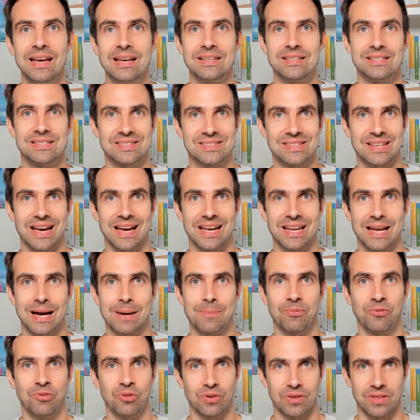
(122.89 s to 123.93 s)
sign
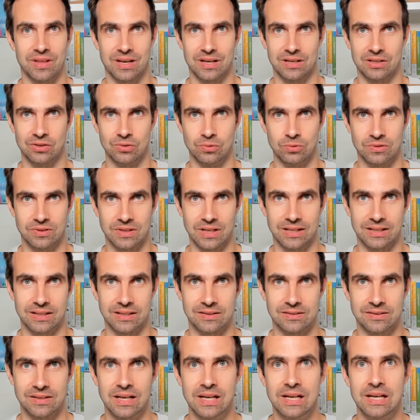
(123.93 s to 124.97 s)
up for their
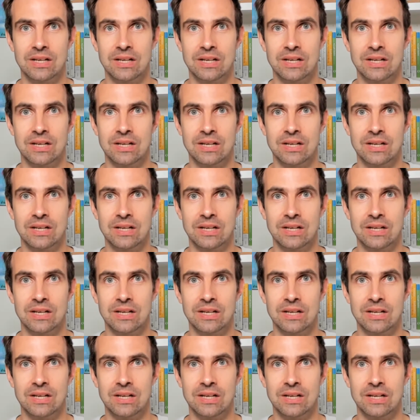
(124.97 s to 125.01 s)
newsletters.